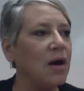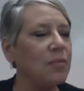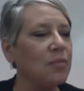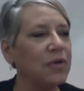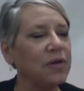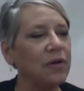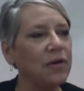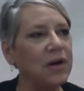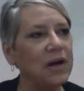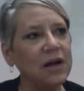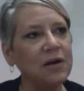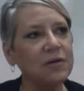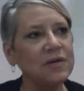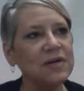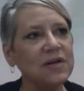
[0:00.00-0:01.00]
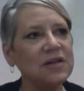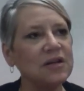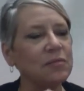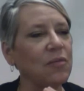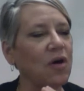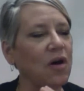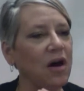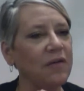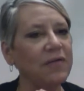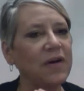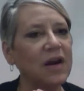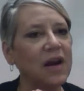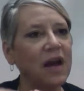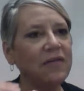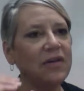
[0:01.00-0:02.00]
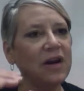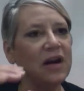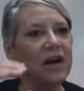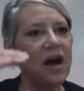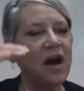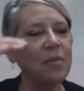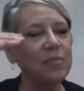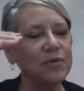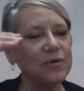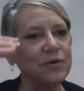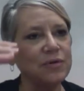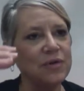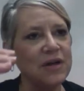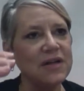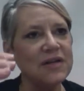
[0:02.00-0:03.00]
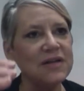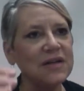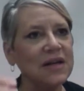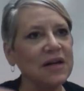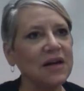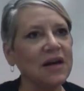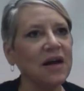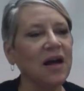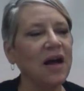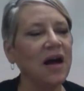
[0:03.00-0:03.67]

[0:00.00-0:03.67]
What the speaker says: with our ecosystem off and having an opportunistic